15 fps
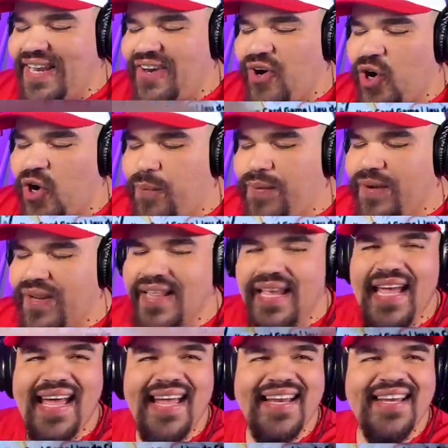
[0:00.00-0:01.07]
they're hoping
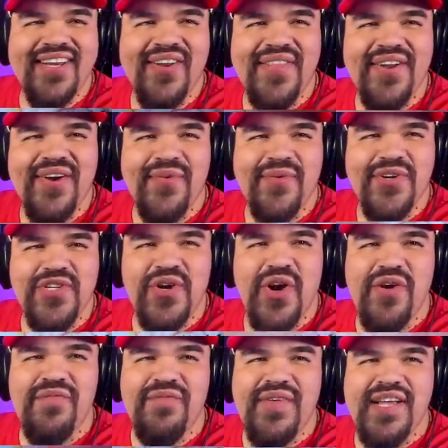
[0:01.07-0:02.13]
that their return
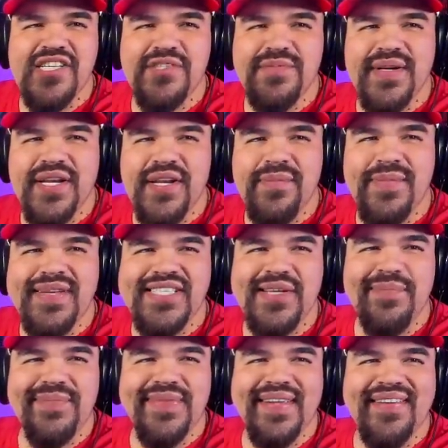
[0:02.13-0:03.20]
on investment can be
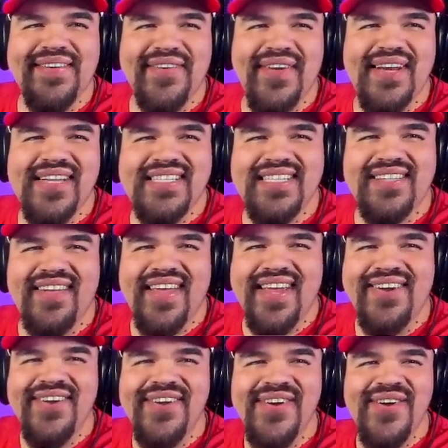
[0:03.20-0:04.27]
something crazy
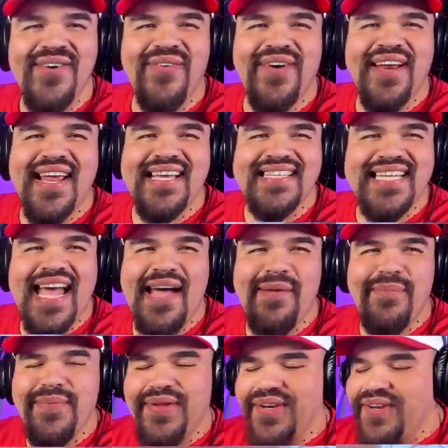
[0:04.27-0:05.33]
like what has
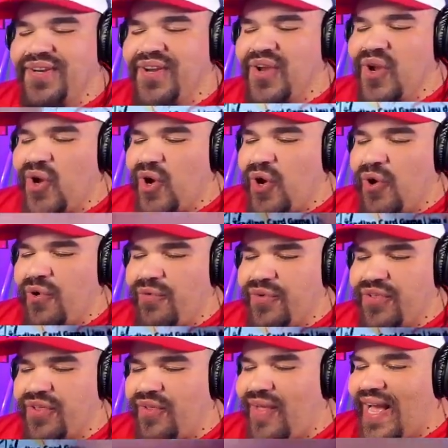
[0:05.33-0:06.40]
happened
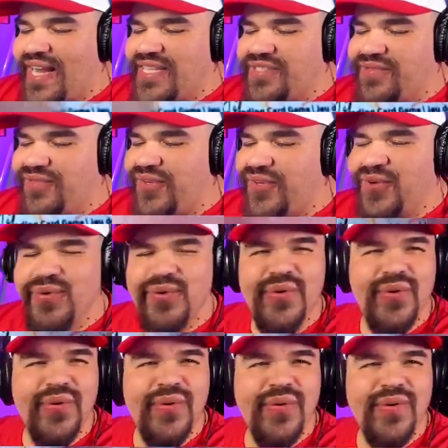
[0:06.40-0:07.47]
over the last
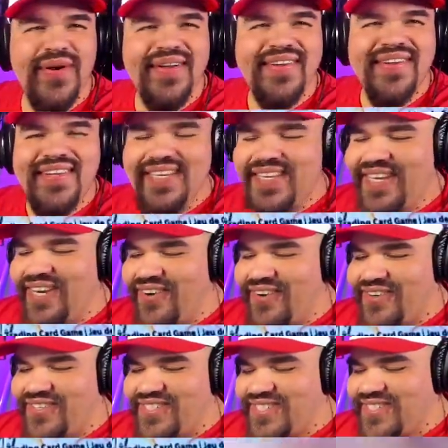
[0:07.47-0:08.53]
few
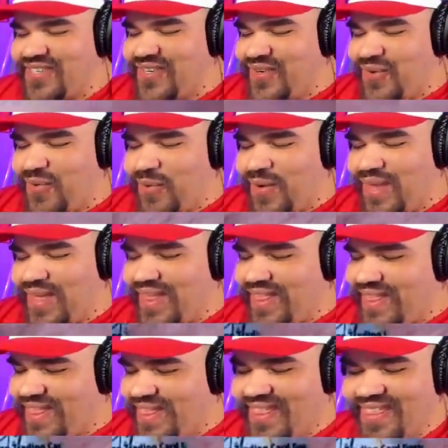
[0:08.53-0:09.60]
years
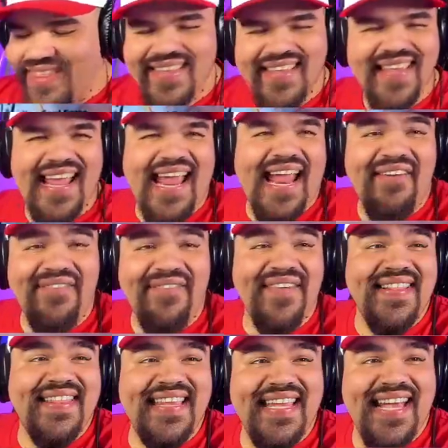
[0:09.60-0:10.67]
with
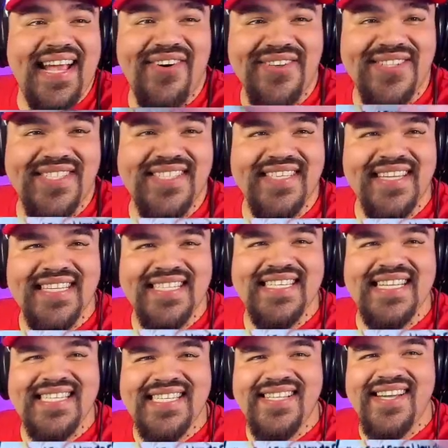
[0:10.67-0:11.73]
everything else.
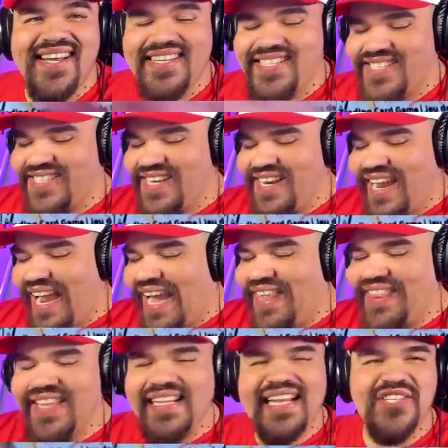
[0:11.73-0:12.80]
It's nuts. I
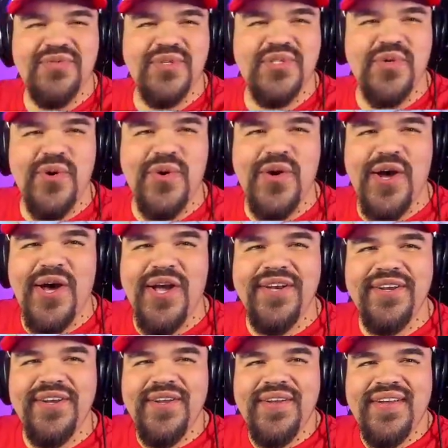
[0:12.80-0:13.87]
think that's what's going on
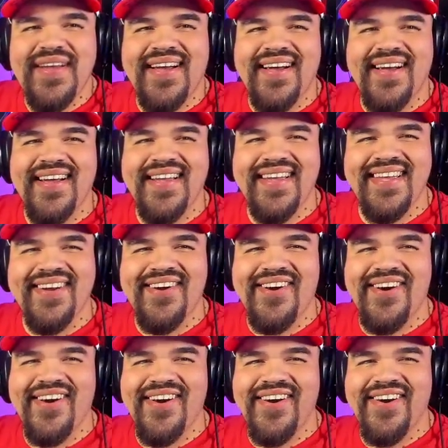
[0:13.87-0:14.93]
in
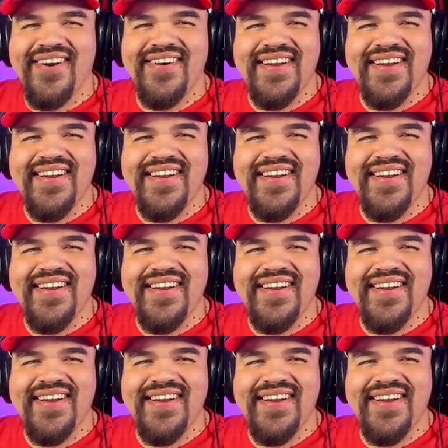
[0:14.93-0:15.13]
our